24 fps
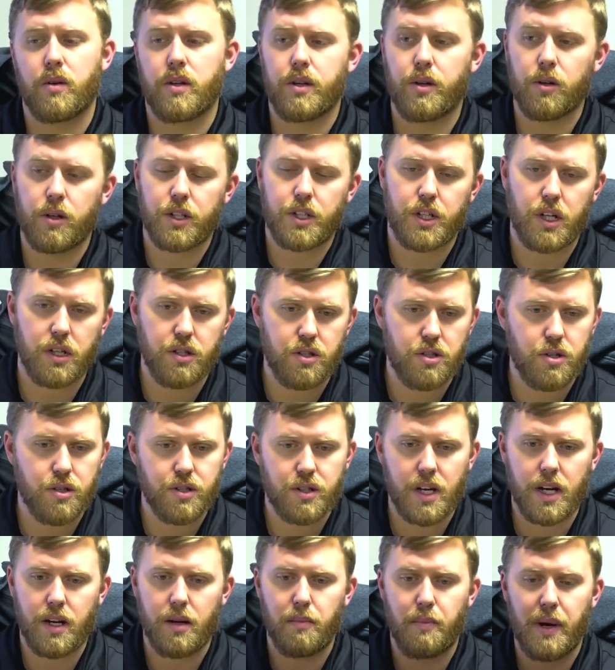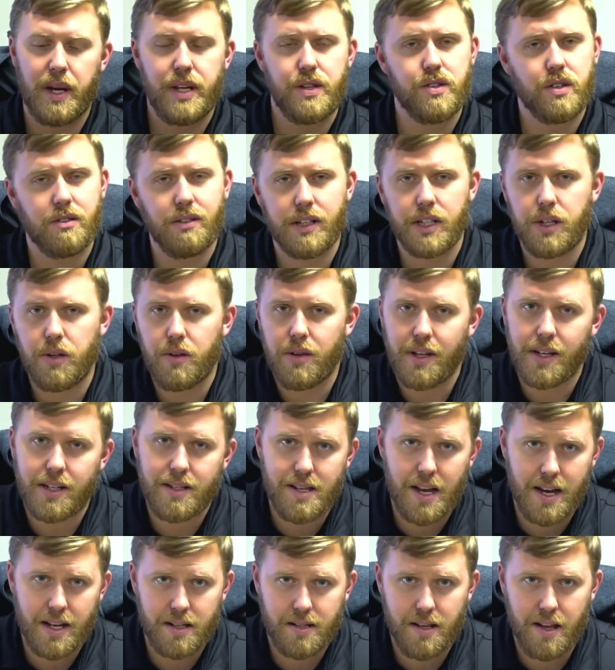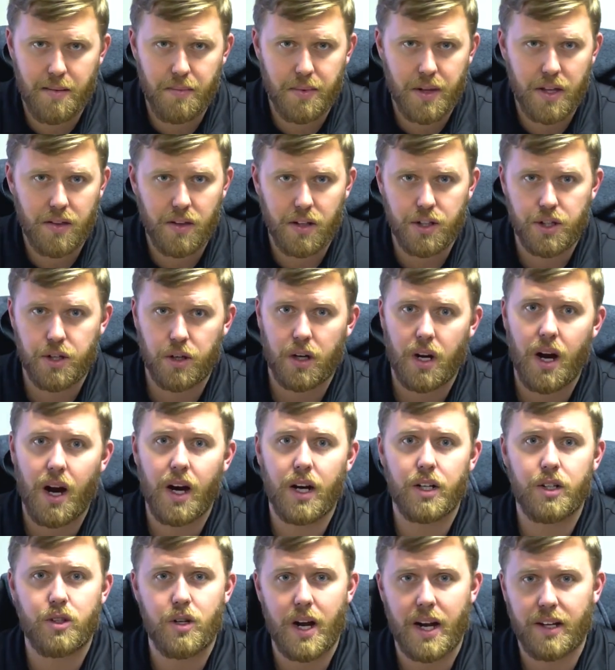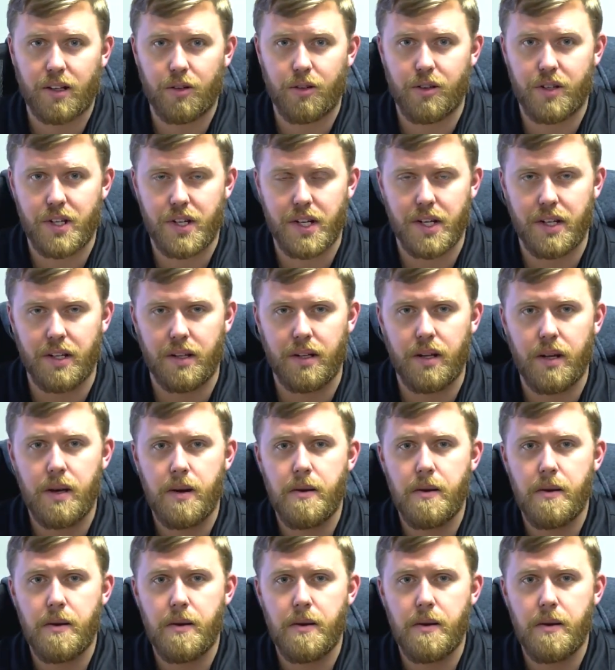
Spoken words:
Your adjuster is going to basically do the exact same thing that your contractor did